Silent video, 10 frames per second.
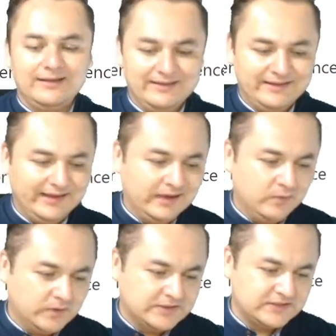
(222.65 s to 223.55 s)
Dan
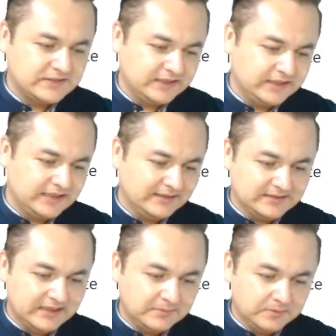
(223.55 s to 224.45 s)
was sitting at the
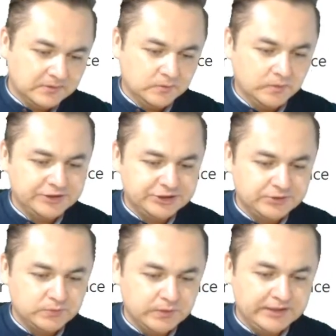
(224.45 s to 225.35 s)
table when she
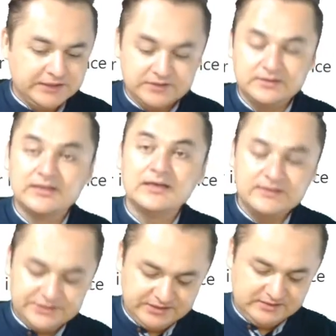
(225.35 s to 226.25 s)
went into the
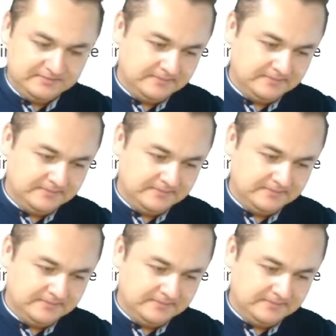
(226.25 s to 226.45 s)
kitchen.